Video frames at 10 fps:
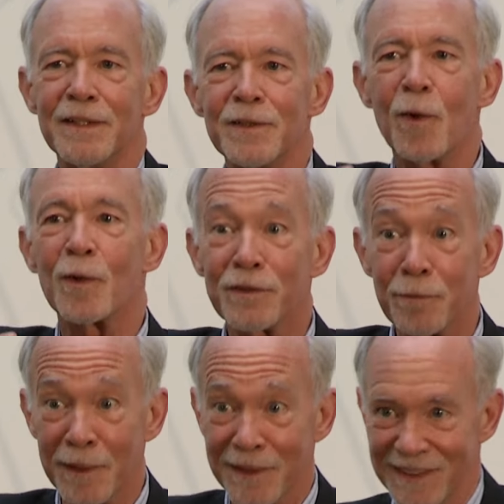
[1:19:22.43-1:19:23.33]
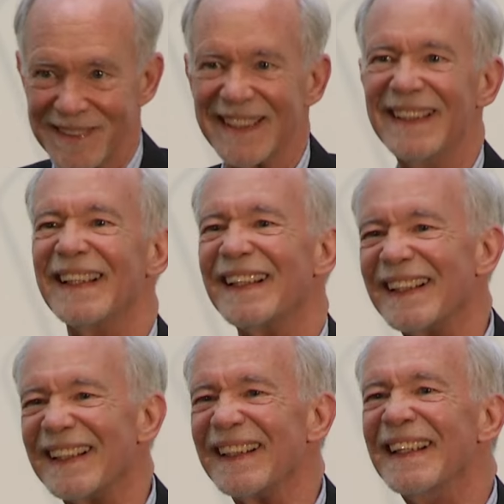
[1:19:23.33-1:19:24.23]
northward
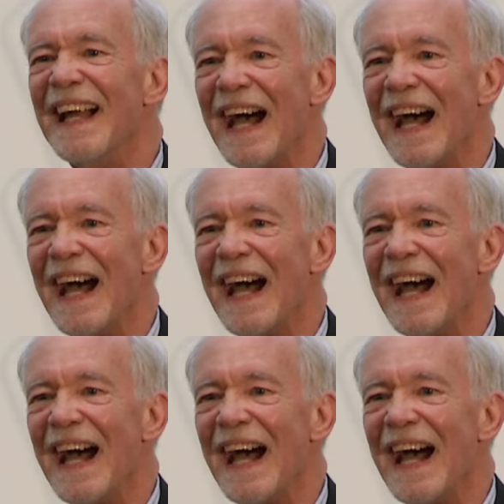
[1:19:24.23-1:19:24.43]
uh,